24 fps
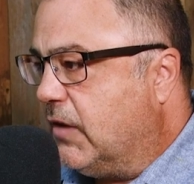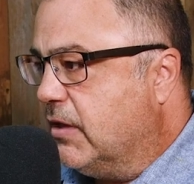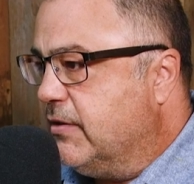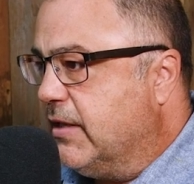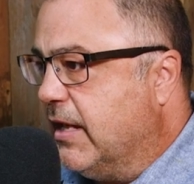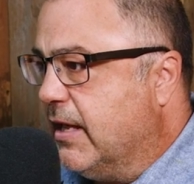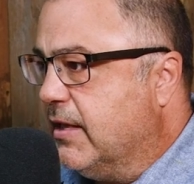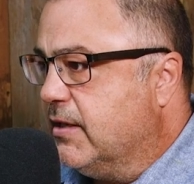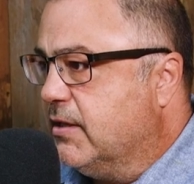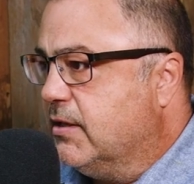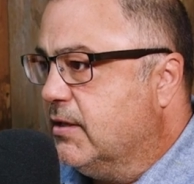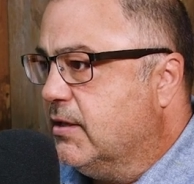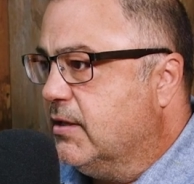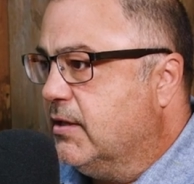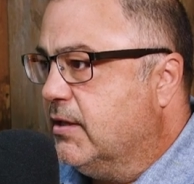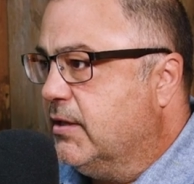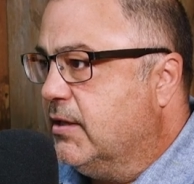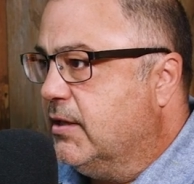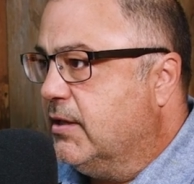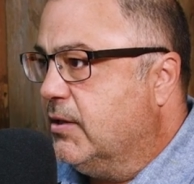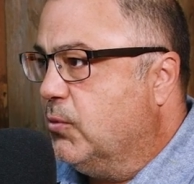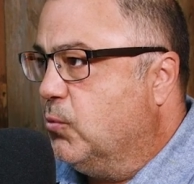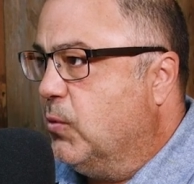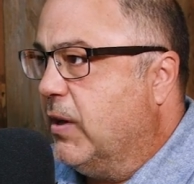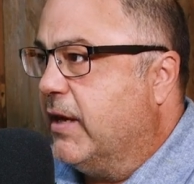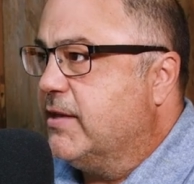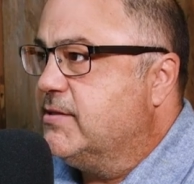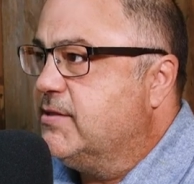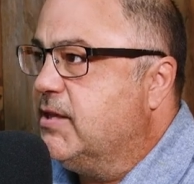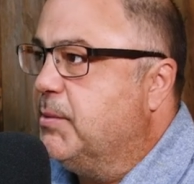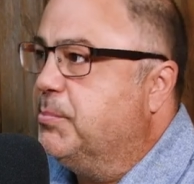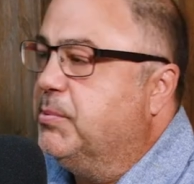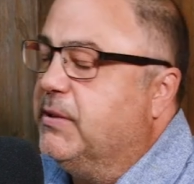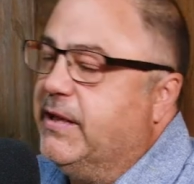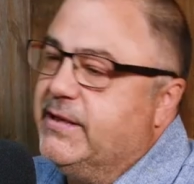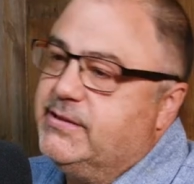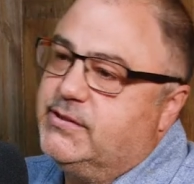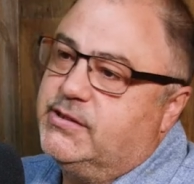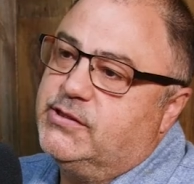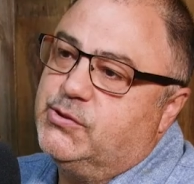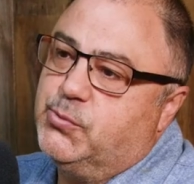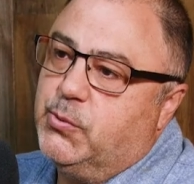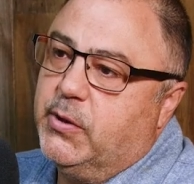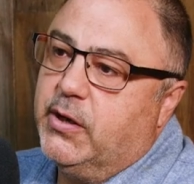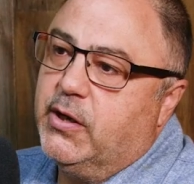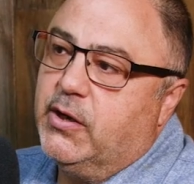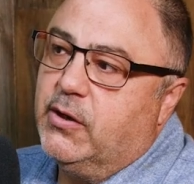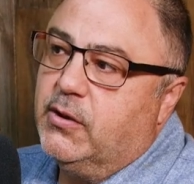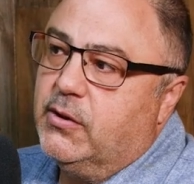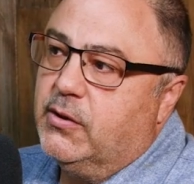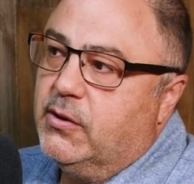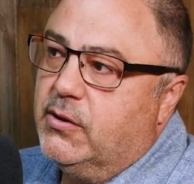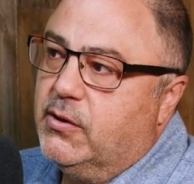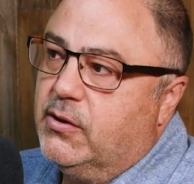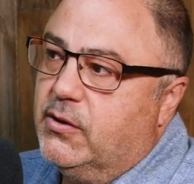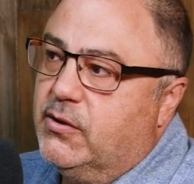that when I see places where